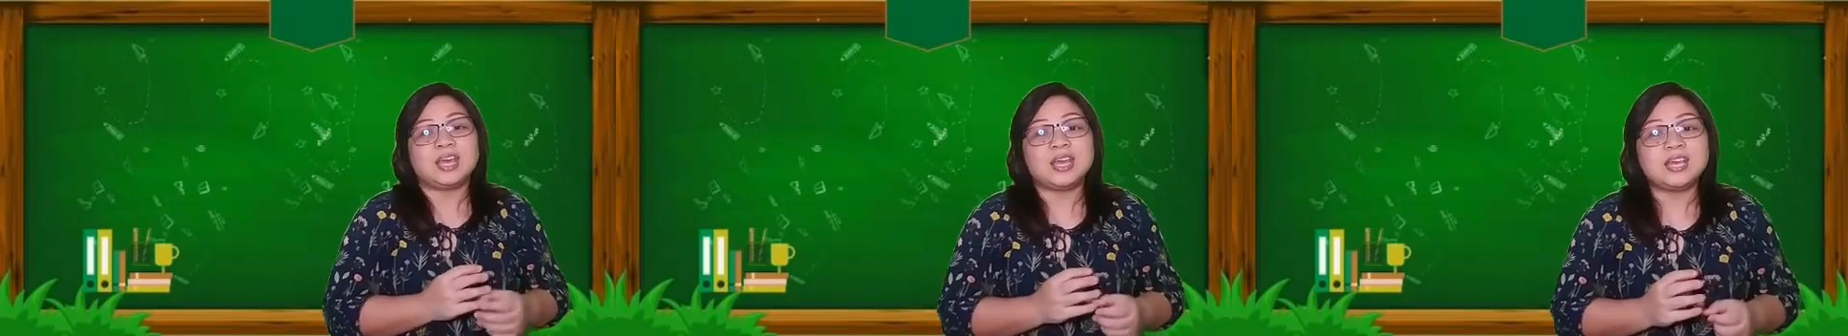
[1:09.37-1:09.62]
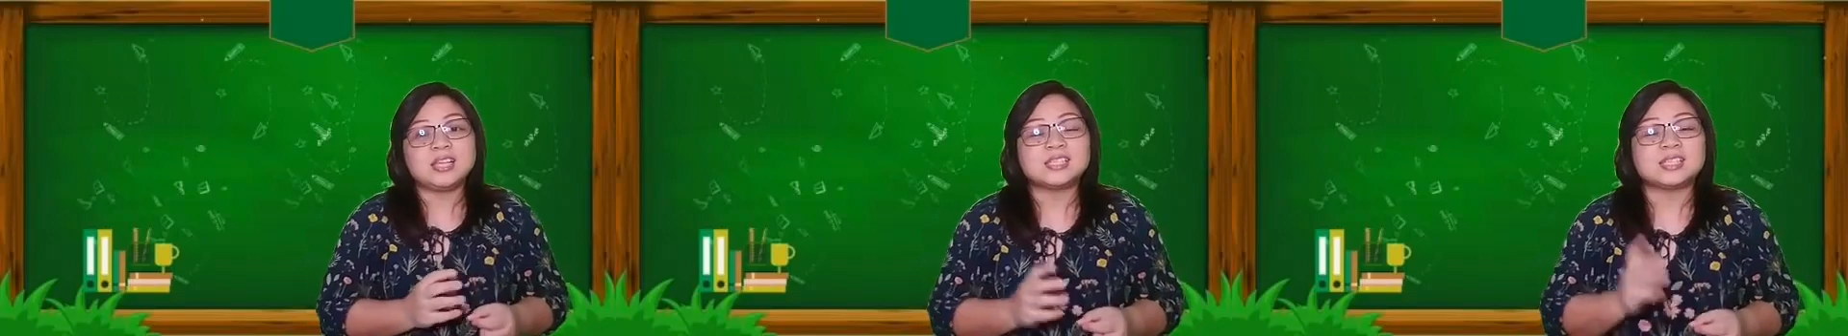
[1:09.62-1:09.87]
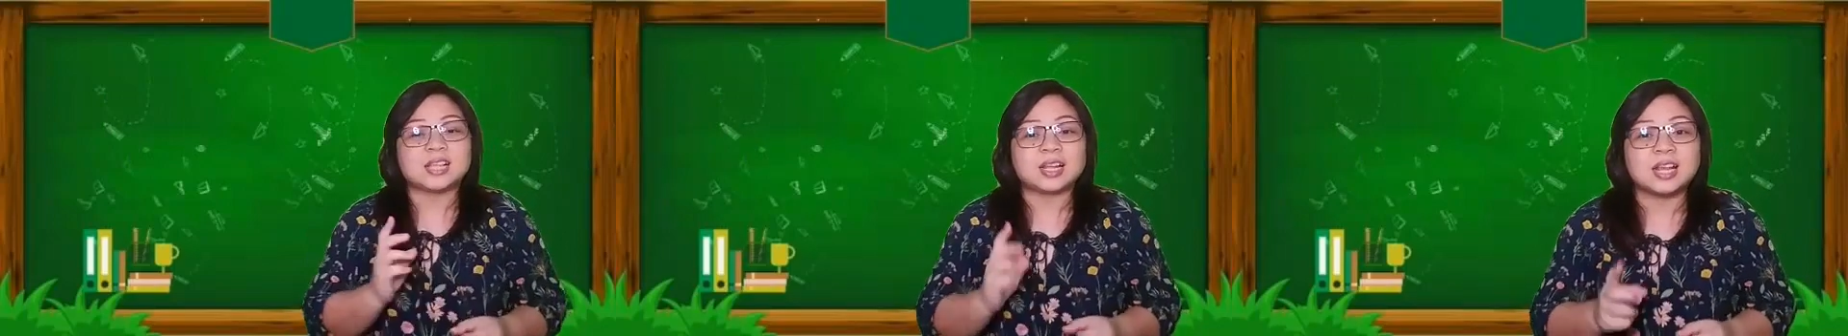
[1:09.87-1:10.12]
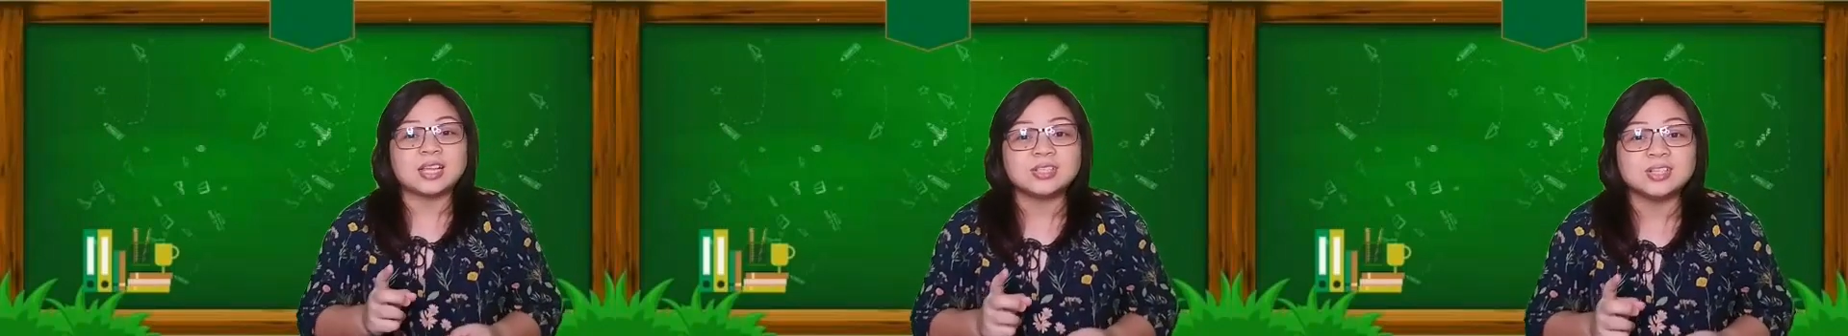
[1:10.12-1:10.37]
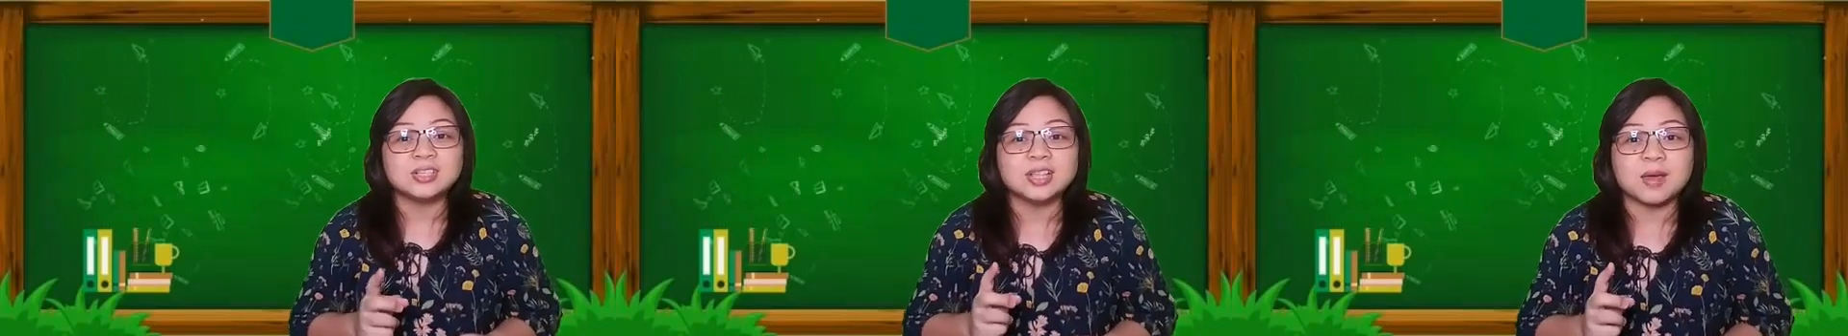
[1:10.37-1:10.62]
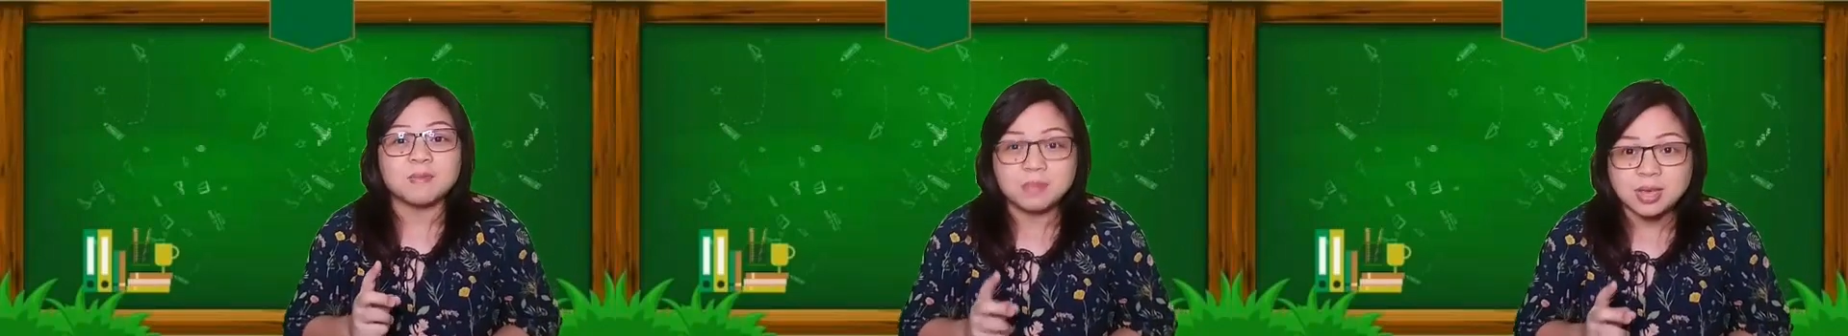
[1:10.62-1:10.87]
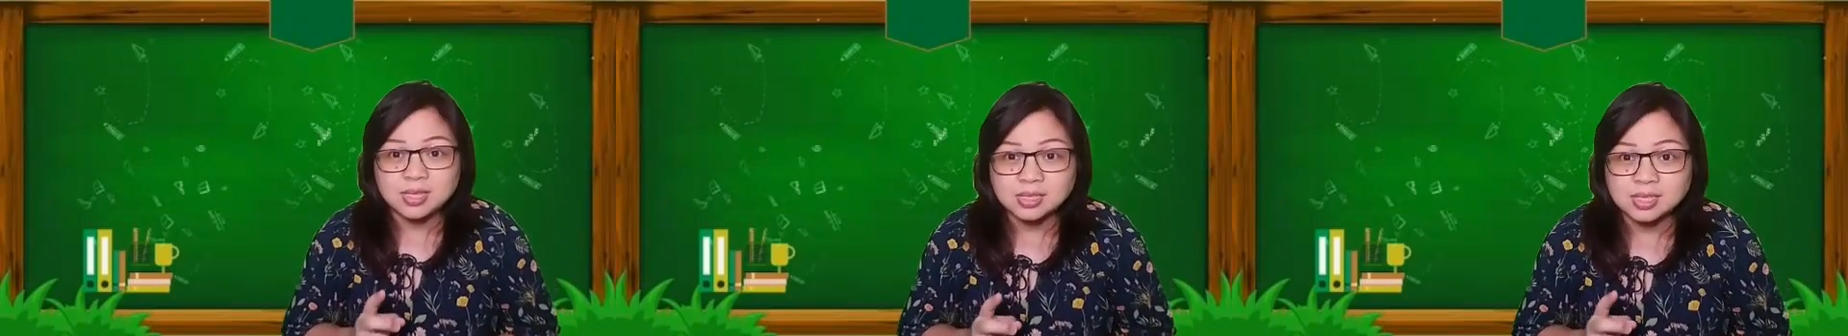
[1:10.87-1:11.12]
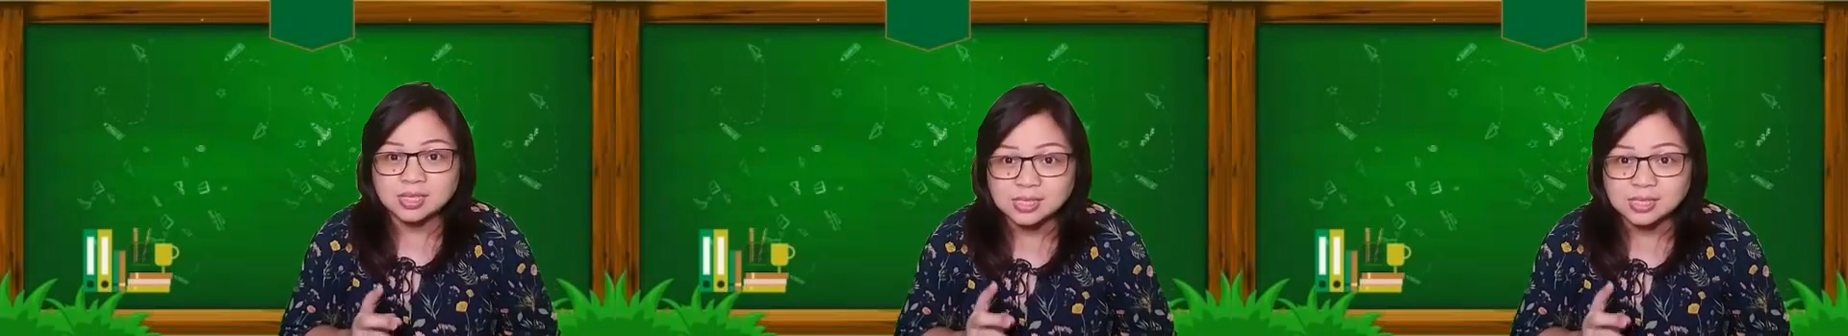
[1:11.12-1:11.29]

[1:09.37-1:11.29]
is the letter that makes the